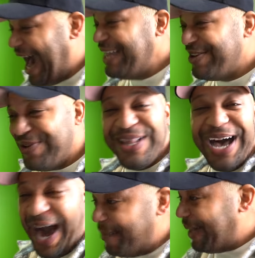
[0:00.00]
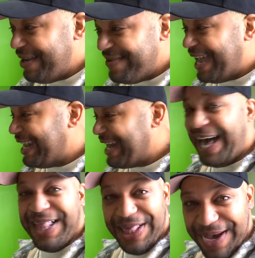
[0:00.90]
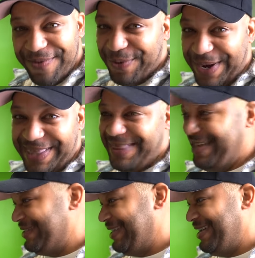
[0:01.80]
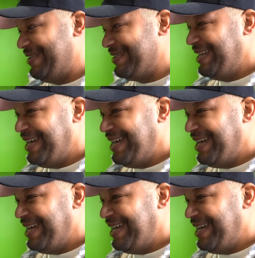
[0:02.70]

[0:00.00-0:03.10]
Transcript: I'm not even hating, I love the way that thing sounds.